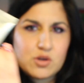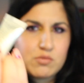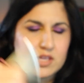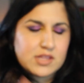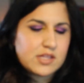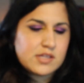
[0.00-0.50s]

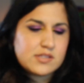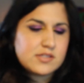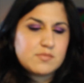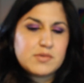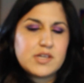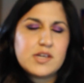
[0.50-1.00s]
don't get
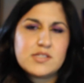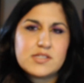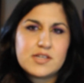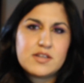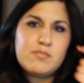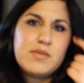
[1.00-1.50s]
this because
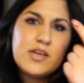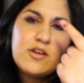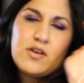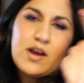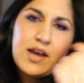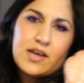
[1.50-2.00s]
it's gonna make
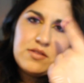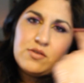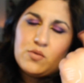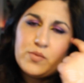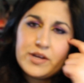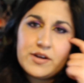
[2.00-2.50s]
your eye
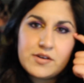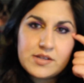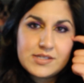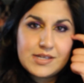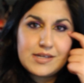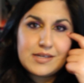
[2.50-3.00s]
look weird.
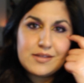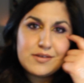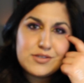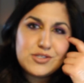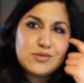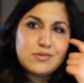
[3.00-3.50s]
It's gonna
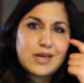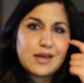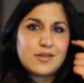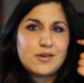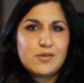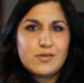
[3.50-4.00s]
look too
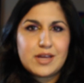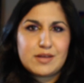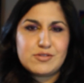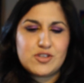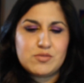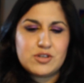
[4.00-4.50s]
yellow
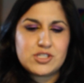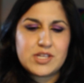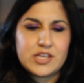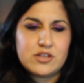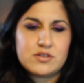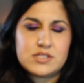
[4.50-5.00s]
and too much
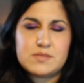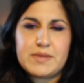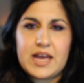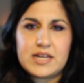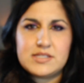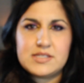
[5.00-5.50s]
like you just
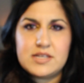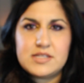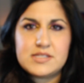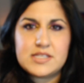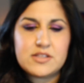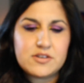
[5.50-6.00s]
smacked
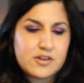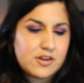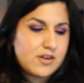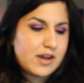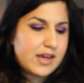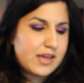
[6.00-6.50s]
concealer on
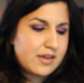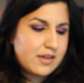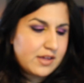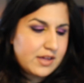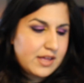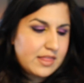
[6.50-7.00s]
your eye
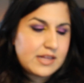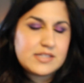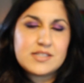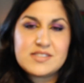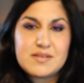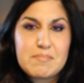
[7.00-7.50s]

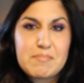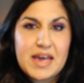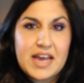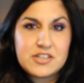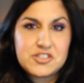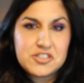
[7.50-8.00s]
that doesn't
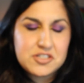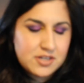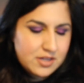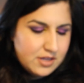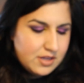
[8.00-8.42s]
match.